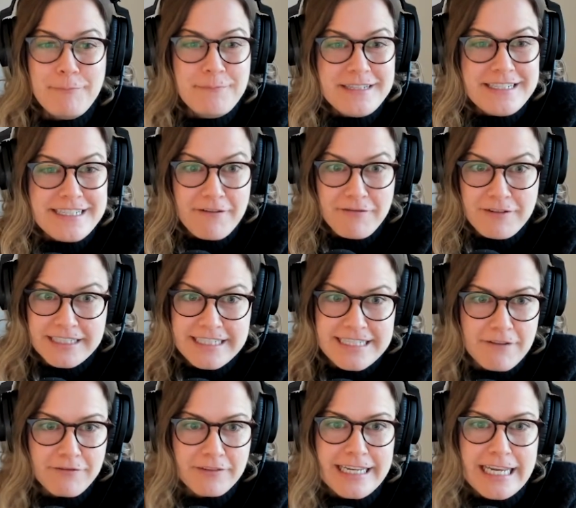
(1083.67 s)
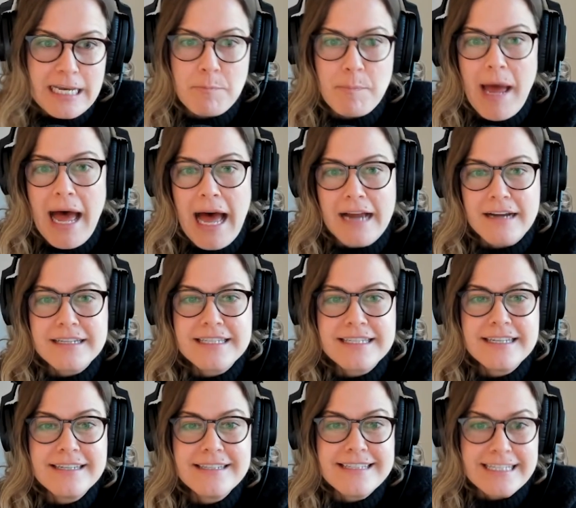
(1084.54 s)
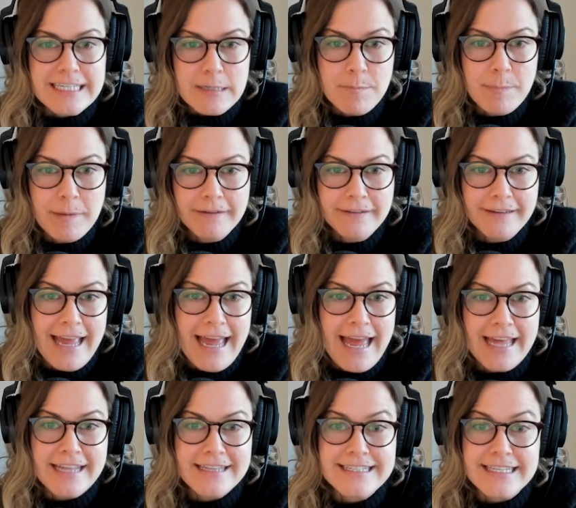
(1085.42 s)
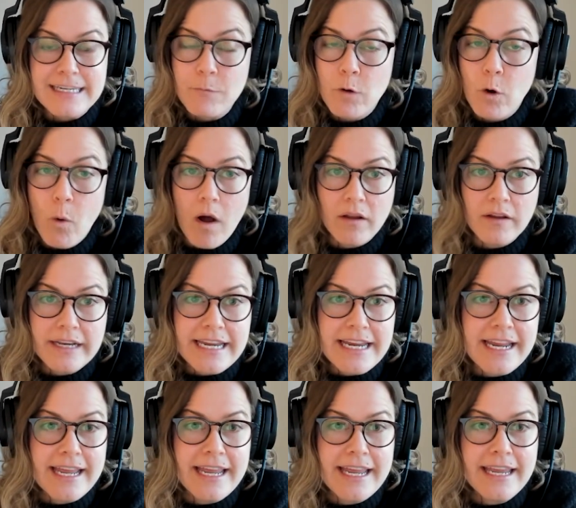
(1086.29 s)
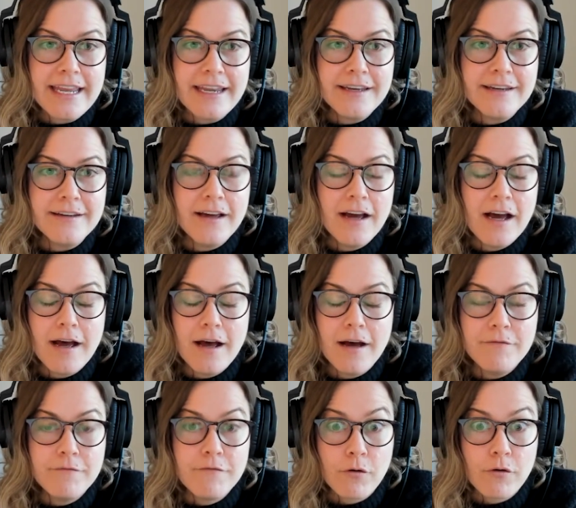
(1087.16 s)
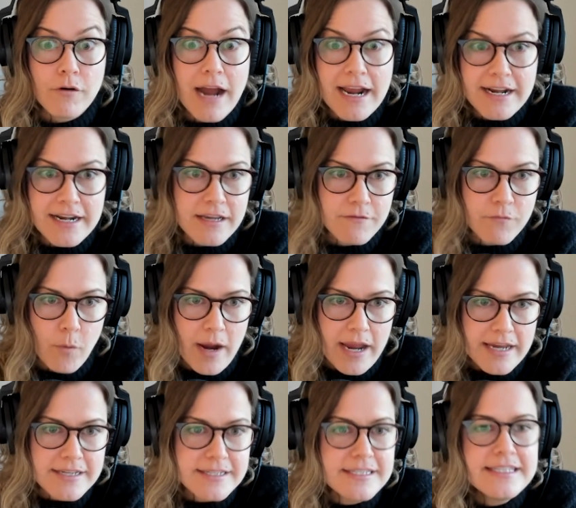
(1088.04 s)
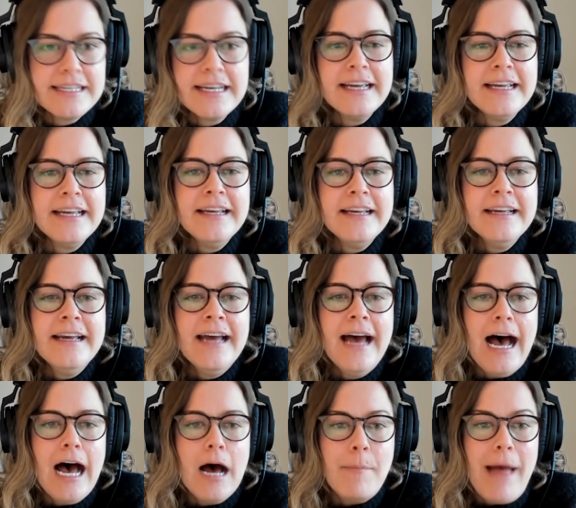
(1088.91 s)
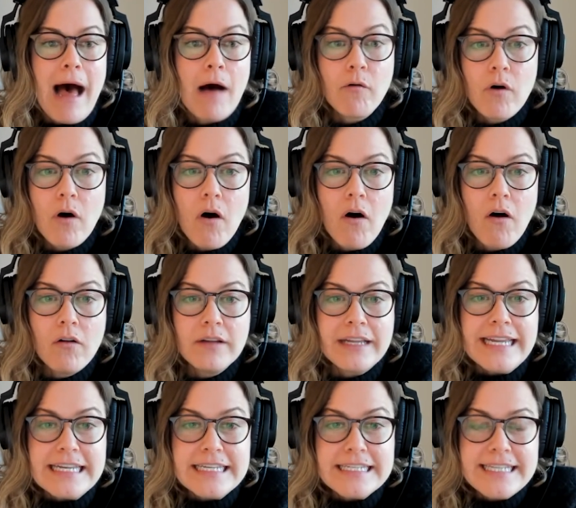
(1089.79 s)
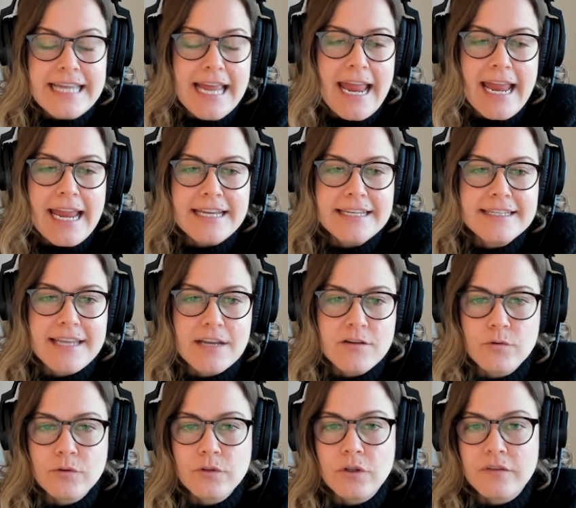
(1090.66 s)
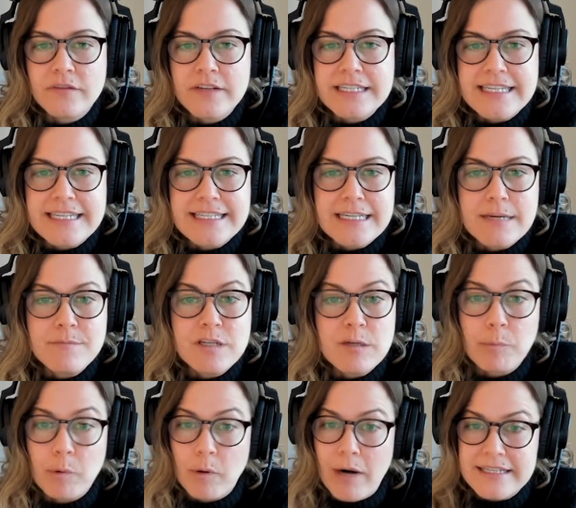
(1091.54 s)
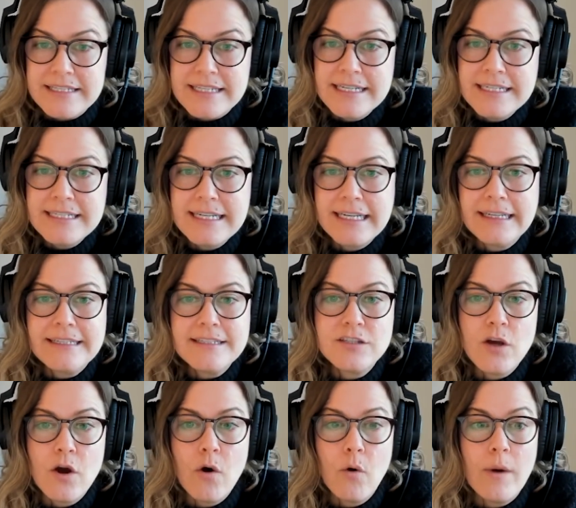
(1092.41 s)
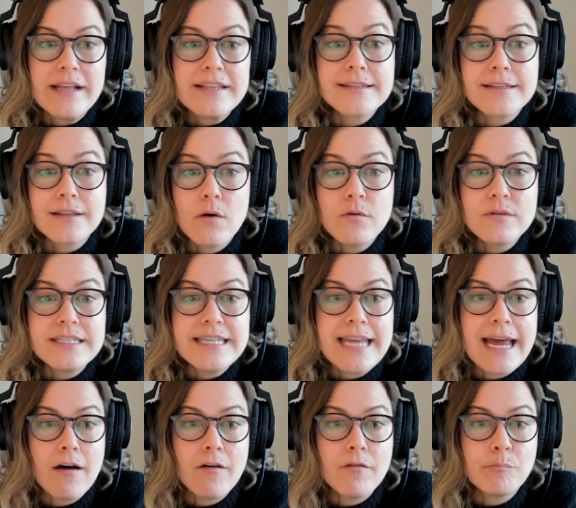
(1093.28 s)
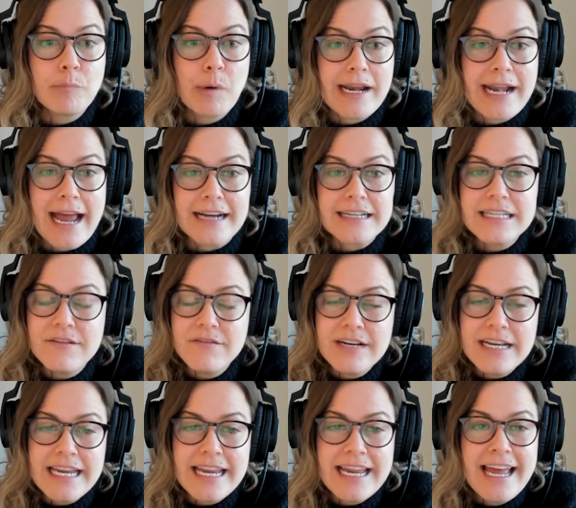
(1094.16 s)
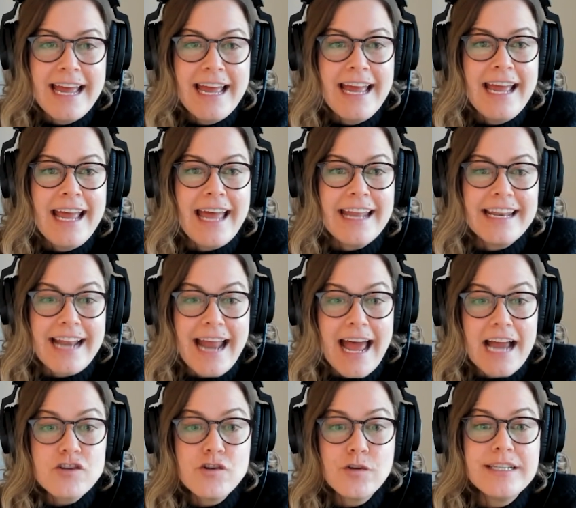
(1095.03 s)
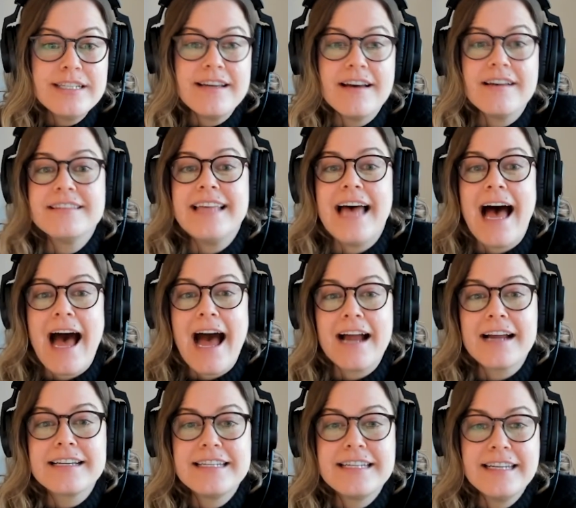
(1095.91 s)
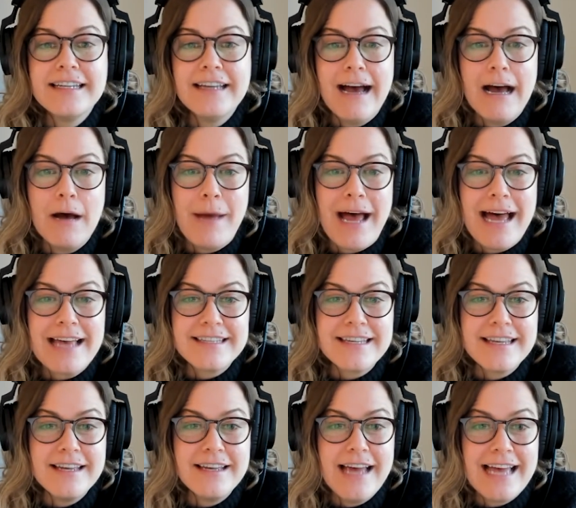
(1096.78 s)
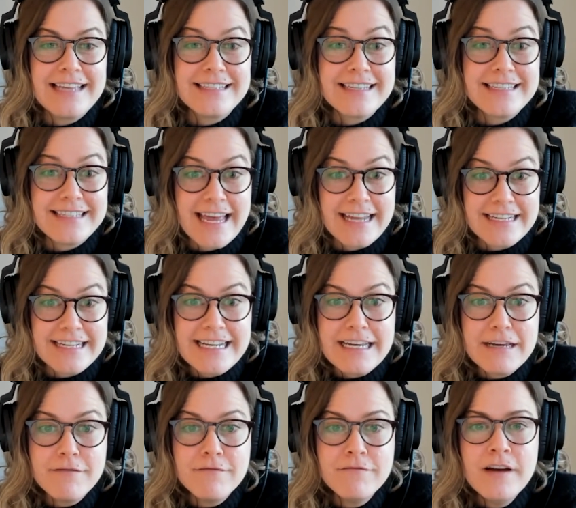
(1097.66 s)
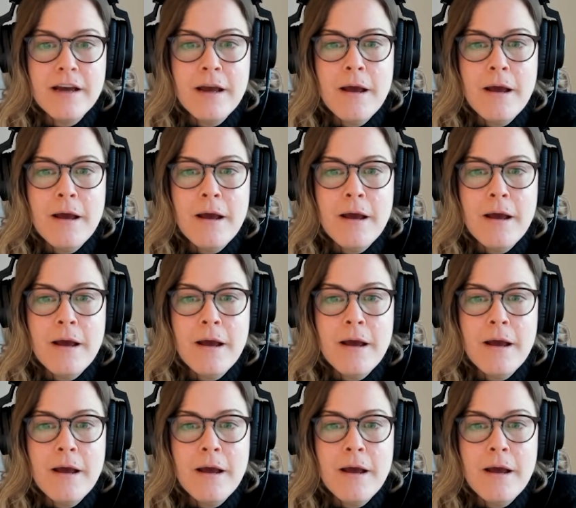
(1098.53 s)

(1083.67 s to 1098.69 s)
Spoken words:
definitely impacts sleep and sleep quality in a variety of ways. Alcohol is a central nervous system depressant, so it slows down brain activity, and it actually does act as a sedative,